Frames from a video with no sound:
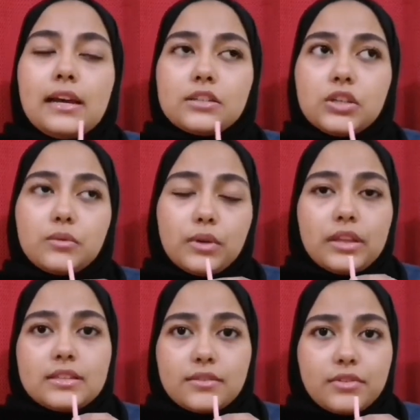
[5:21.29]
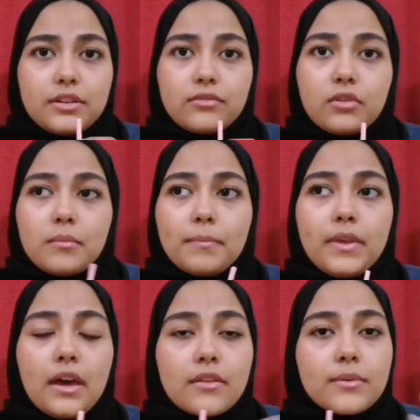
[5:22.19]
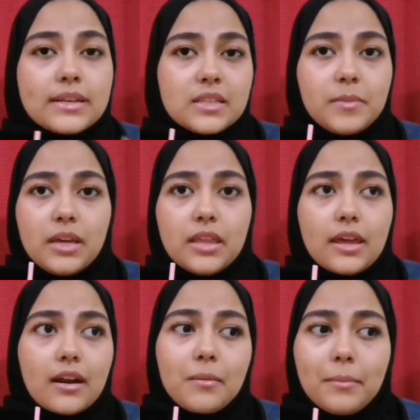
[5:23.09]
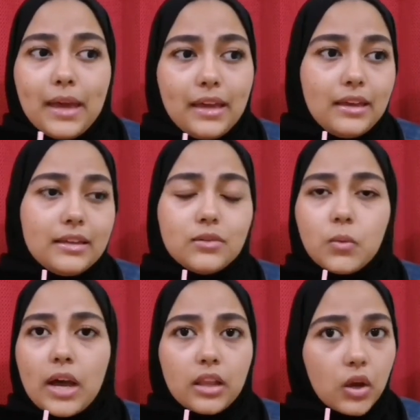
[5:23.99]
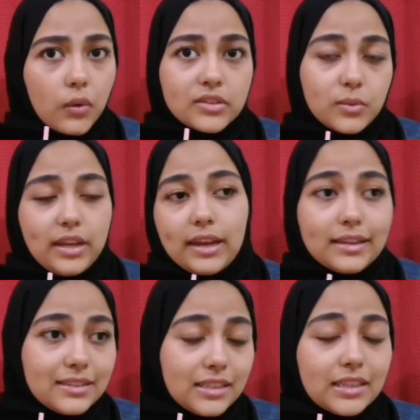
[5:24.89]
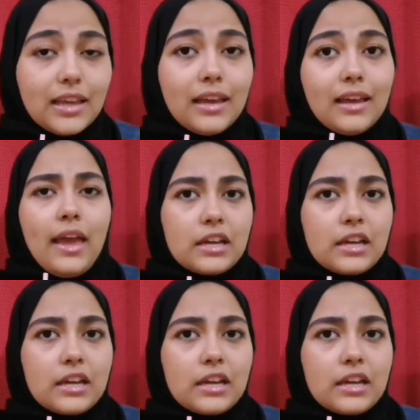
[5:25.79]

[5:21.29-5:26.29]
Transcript: It's actually really different from the other recipe that I made a while ago in 2019.